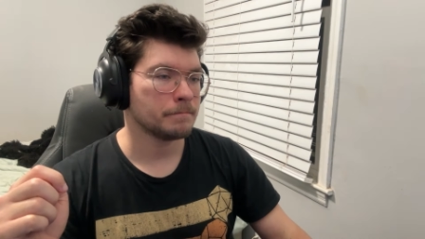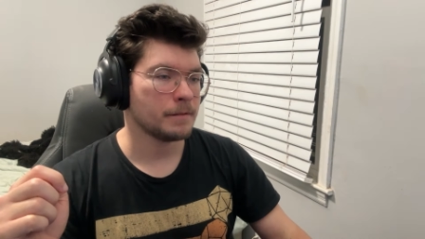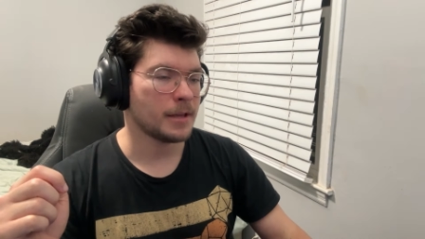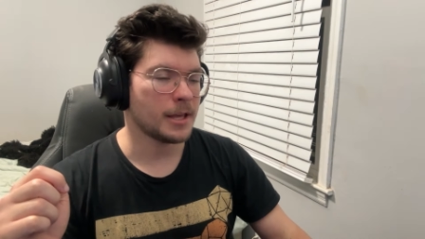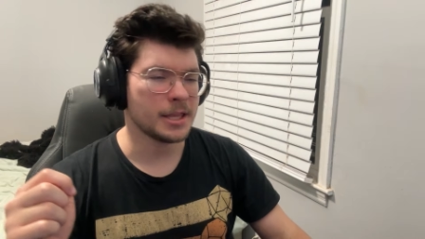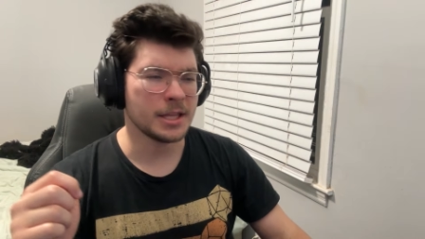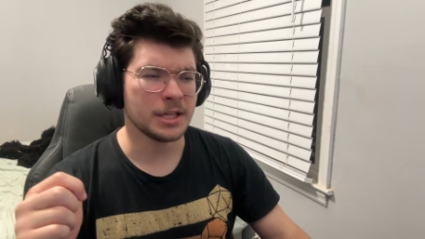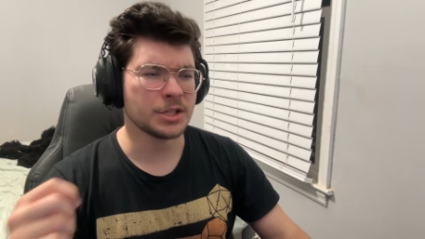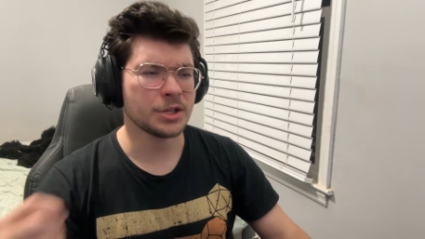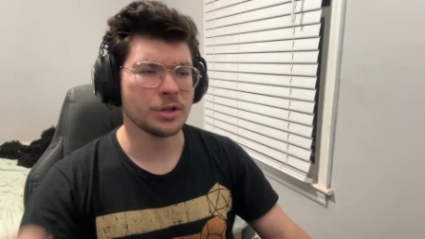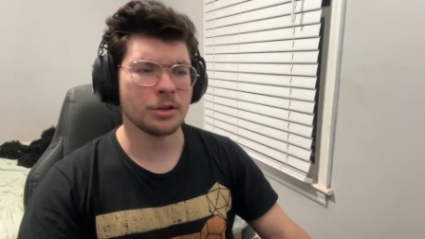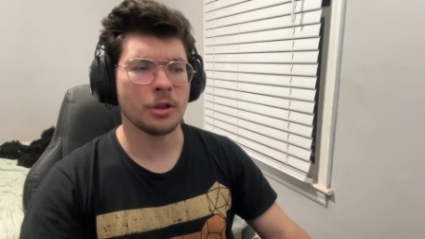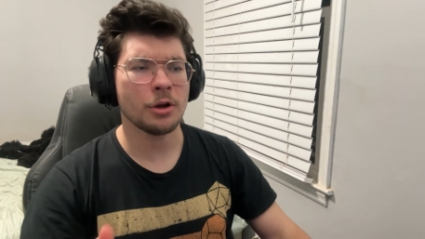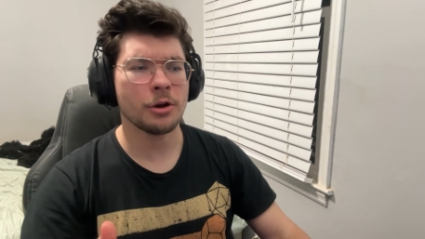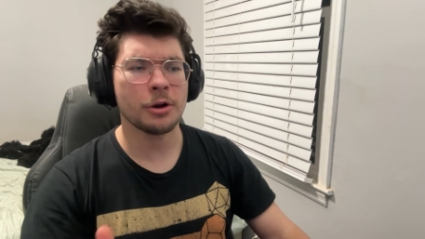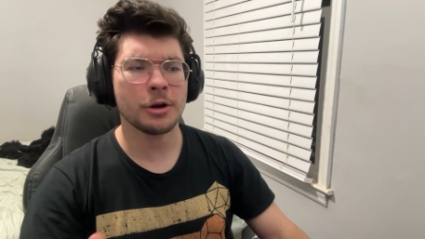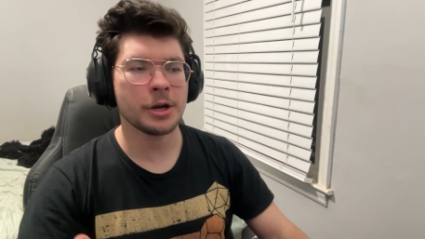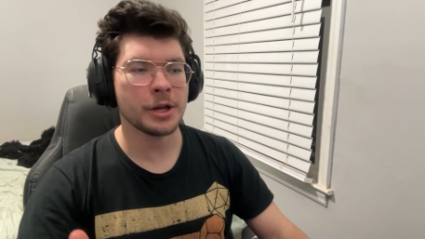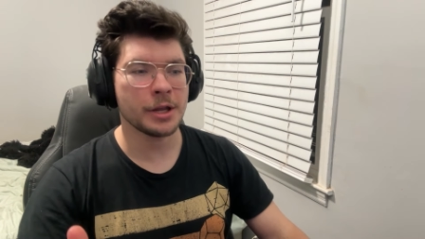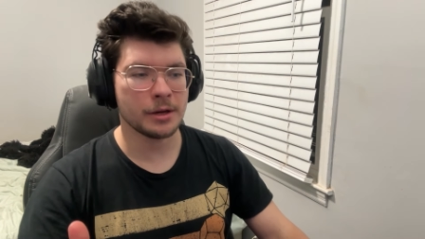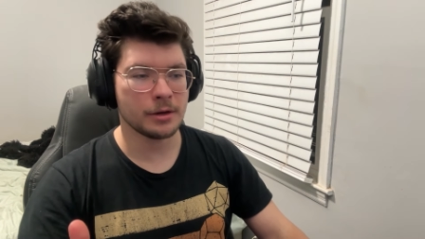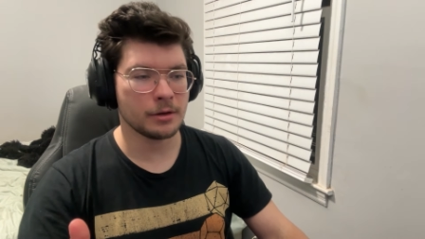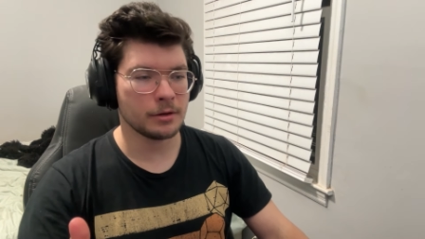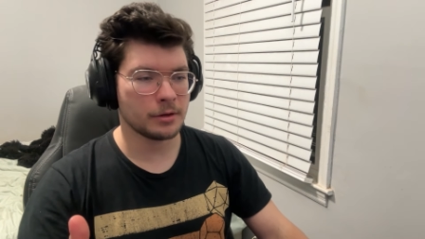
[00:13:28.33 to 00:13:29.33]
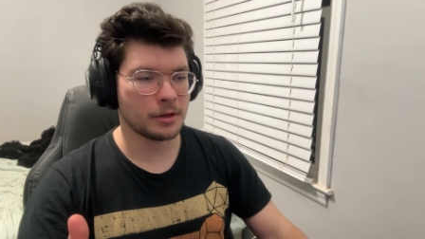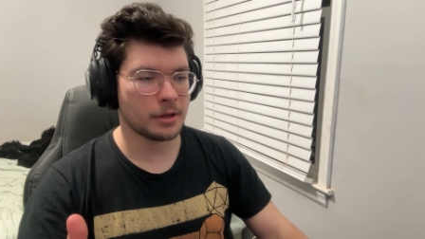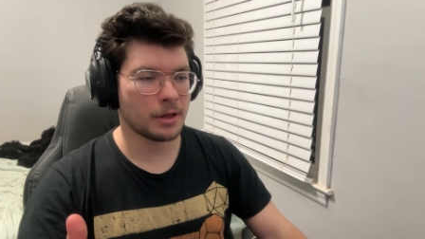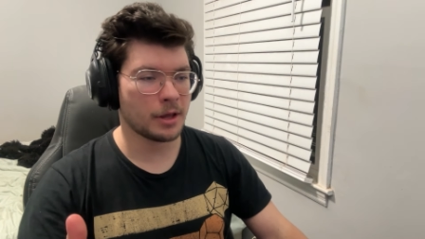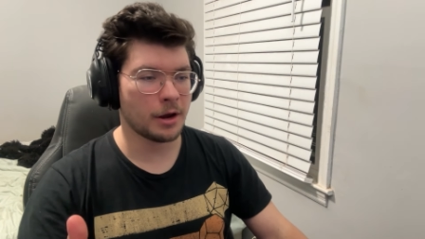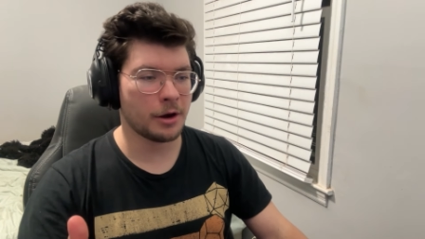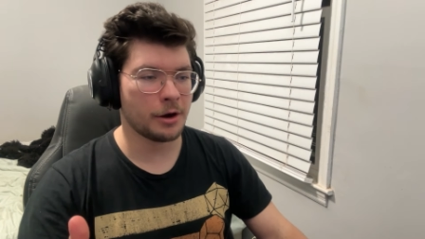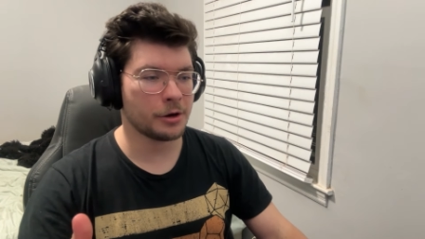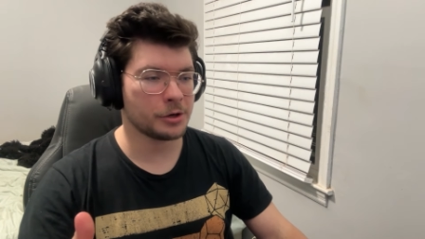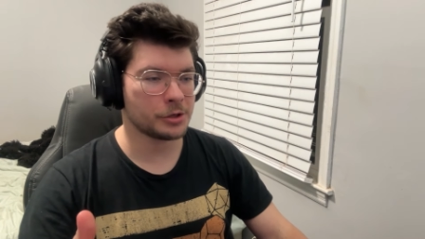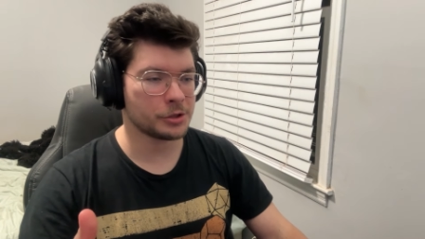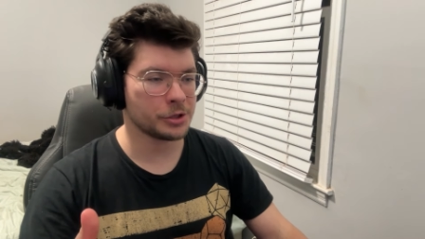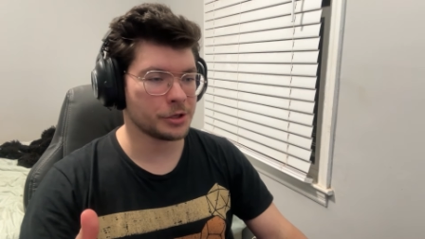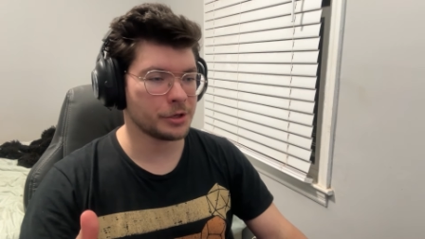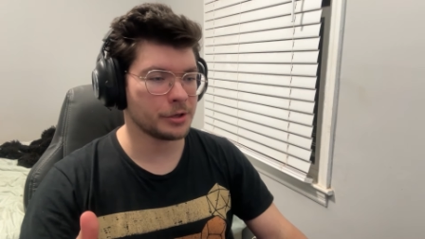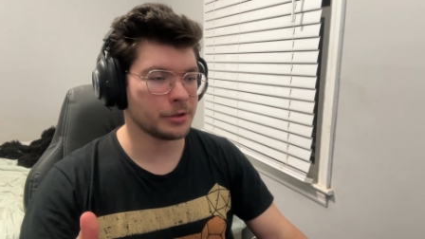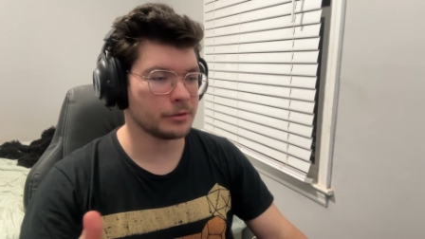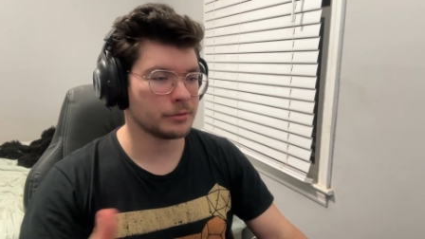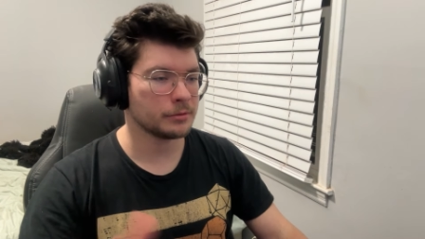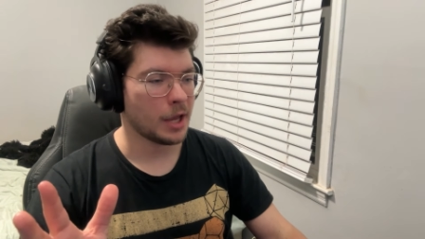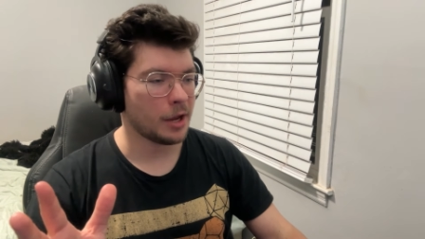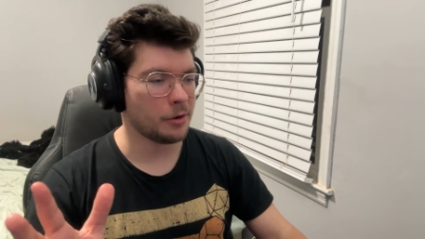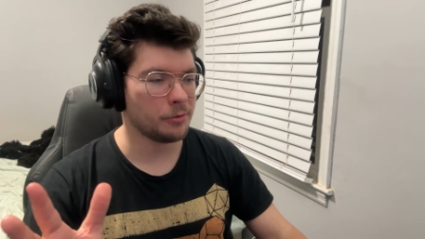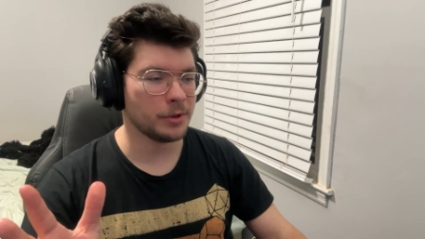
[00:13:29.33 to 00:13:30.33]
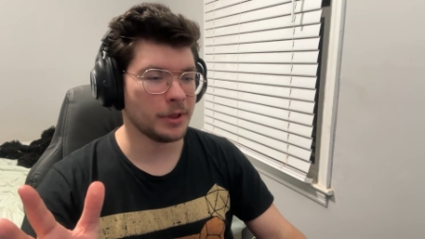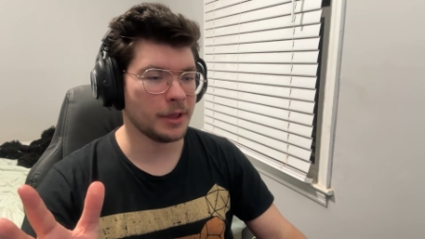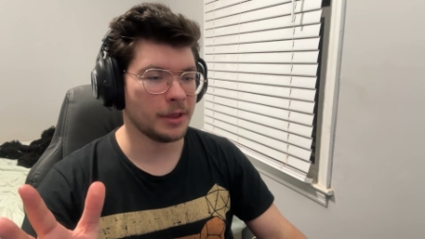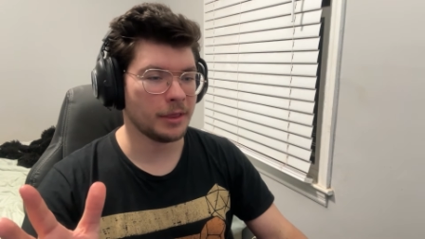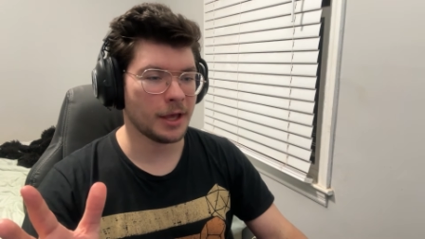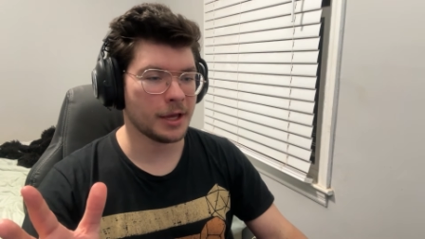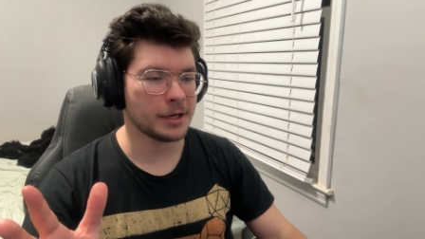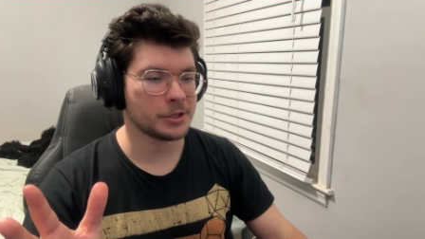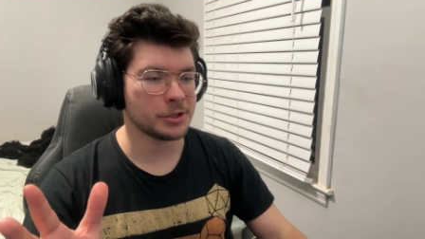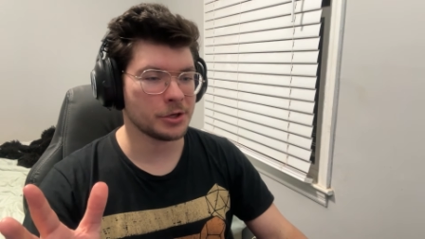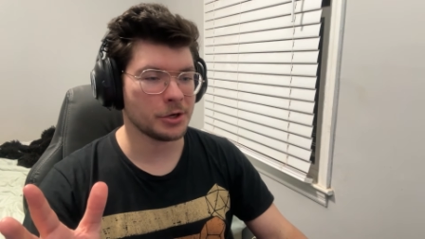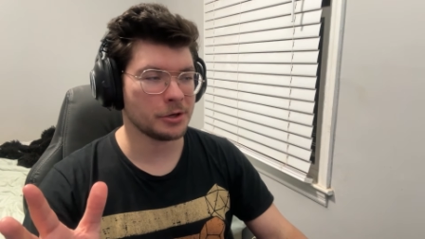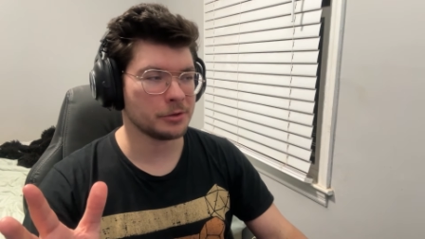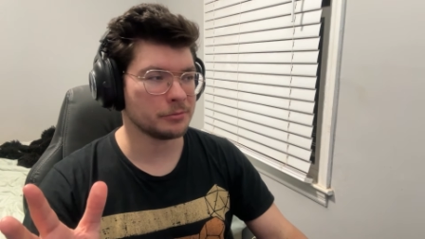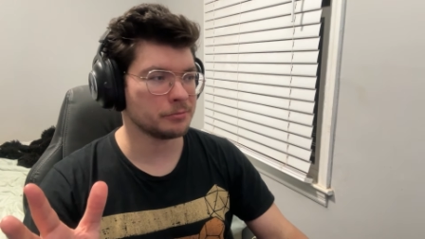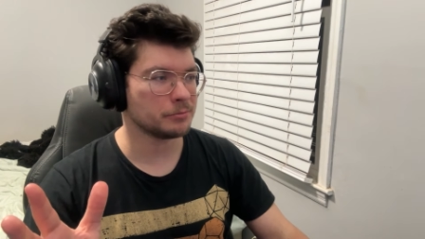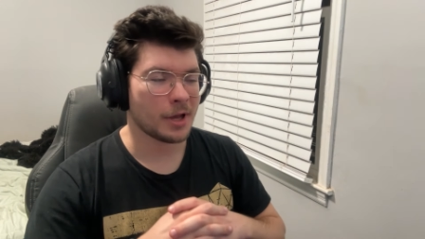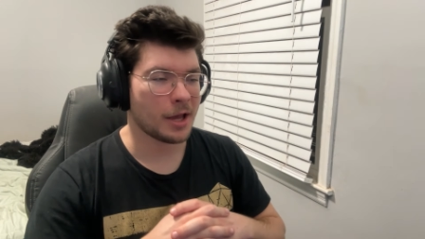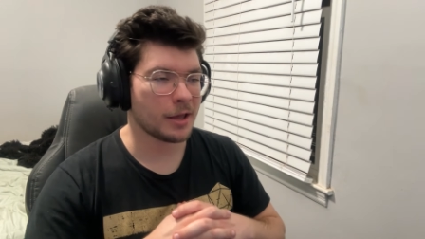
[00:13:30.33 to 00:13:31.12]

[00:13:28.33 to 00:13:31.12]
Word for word: And this El-Aurian character, I really liked her.